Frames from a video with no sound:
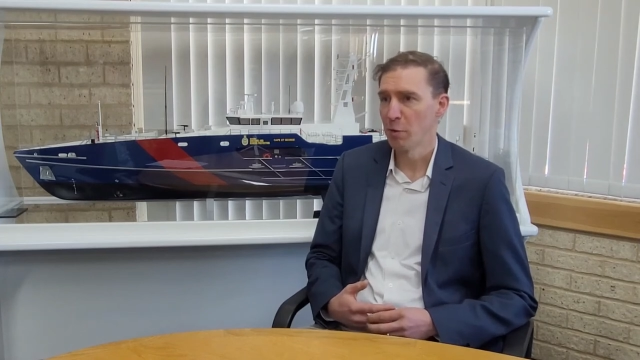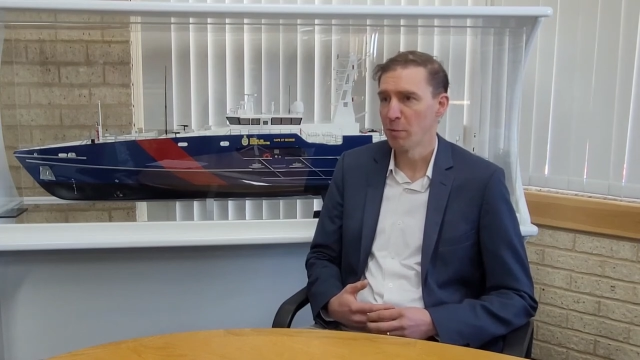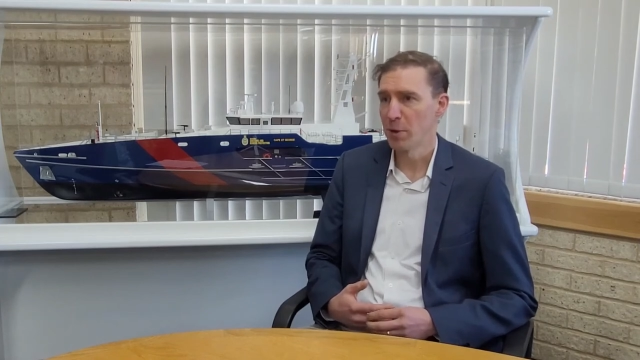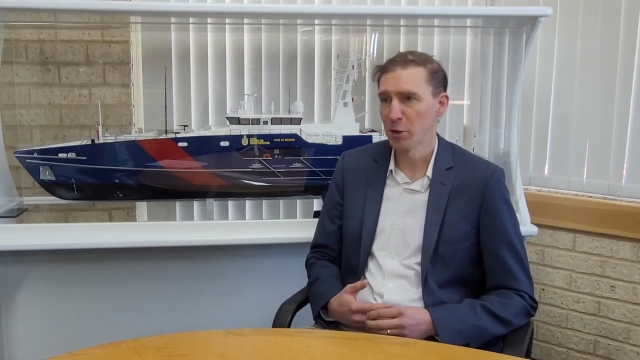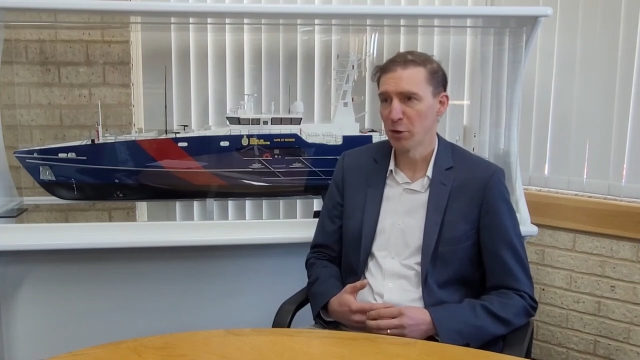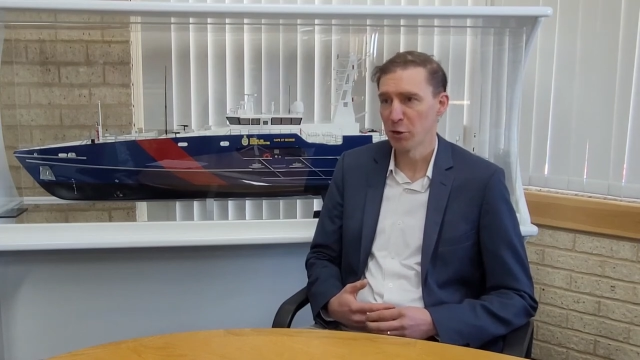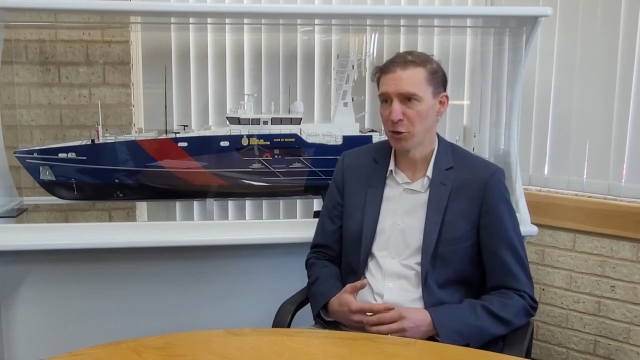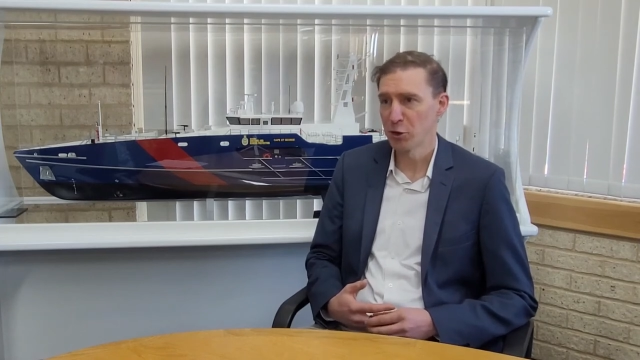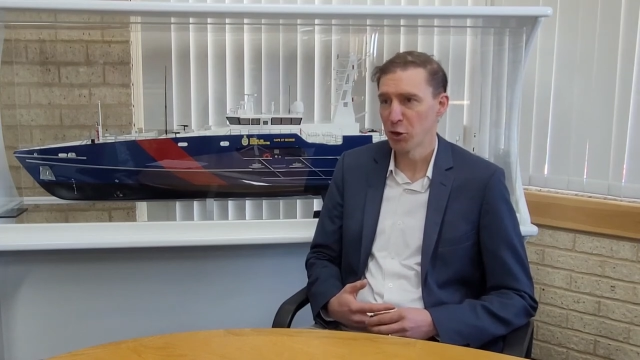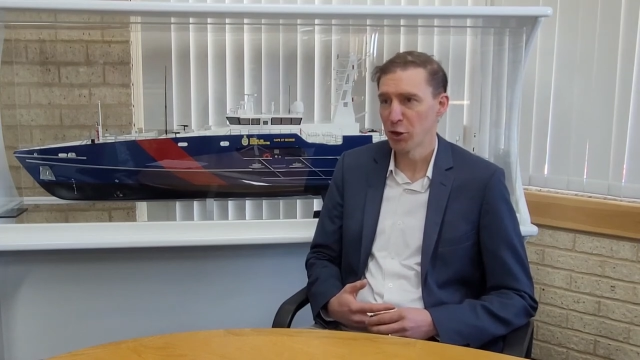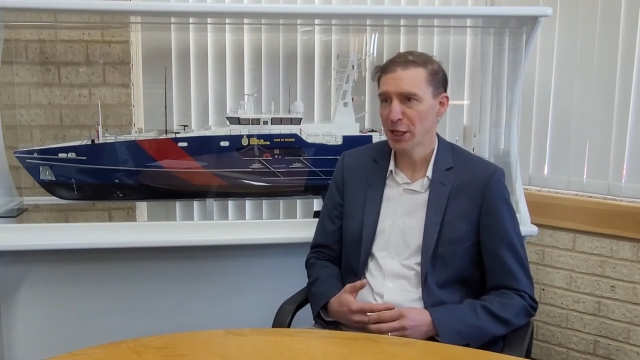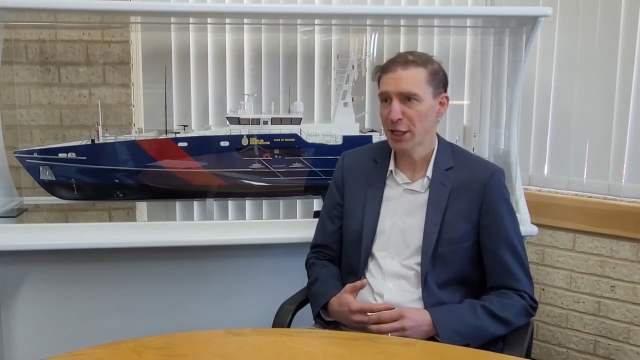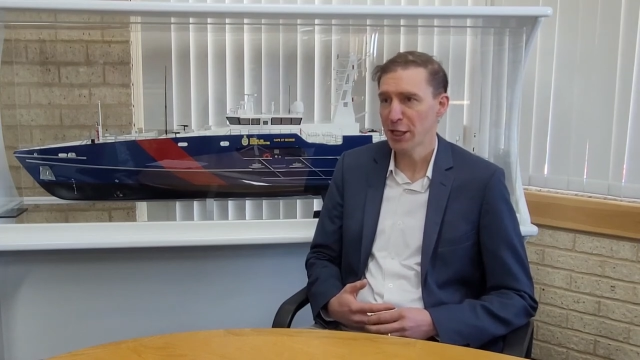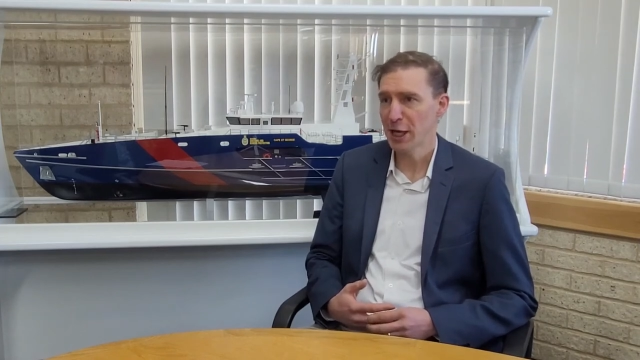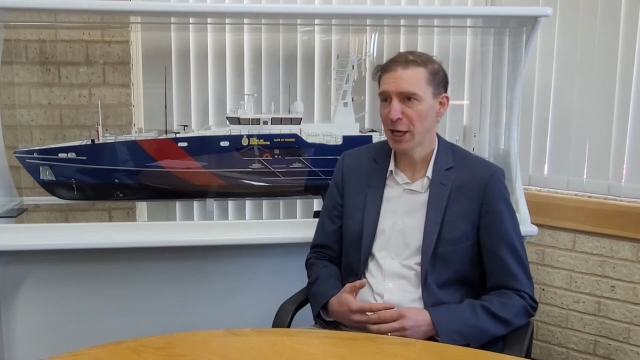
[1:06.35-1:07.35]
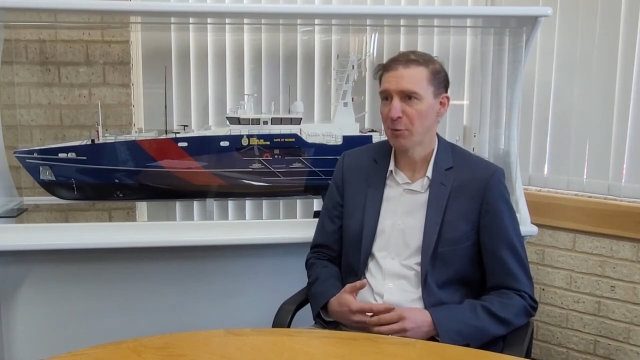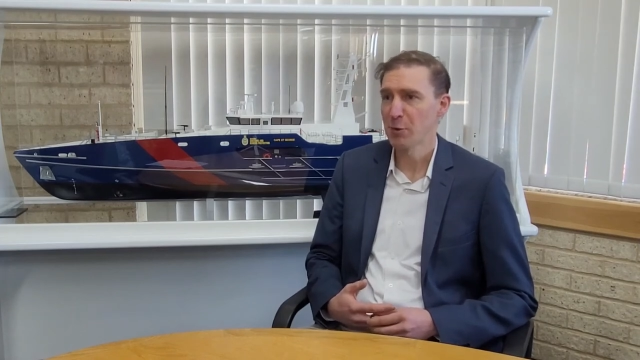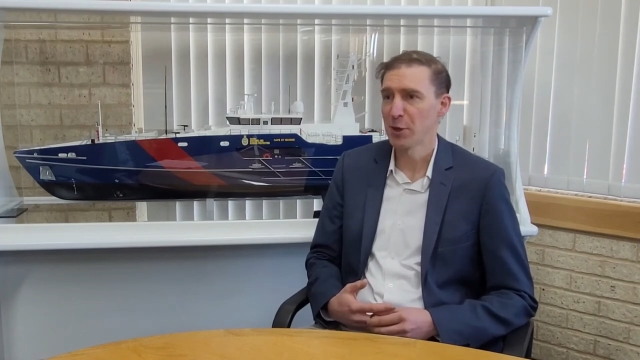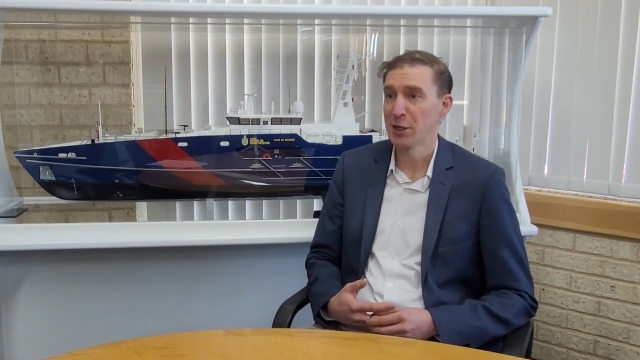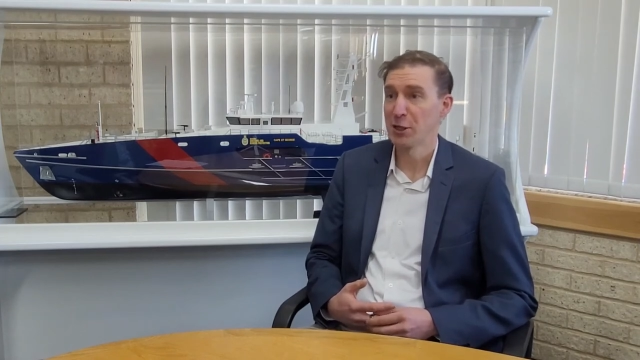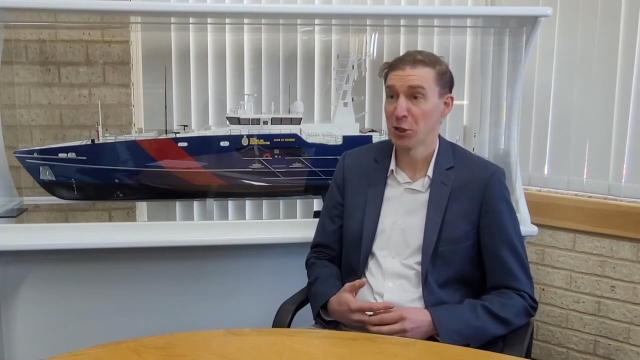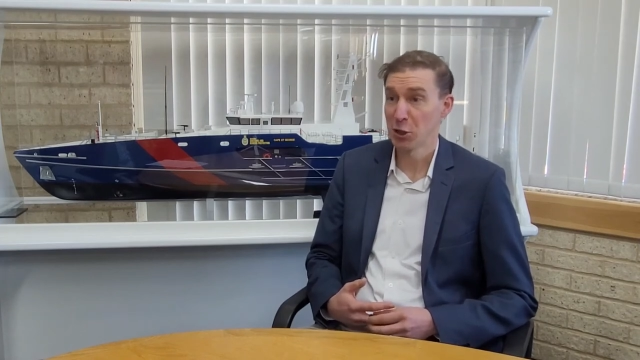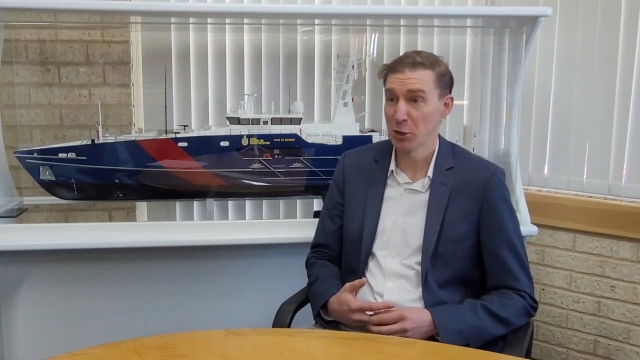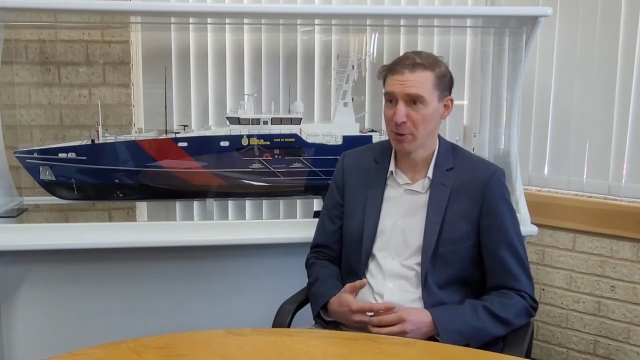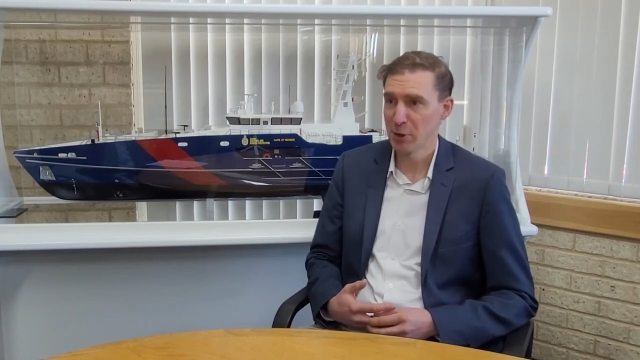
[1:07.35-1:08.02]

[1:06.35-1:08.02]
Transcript: been on a journey, and we continue to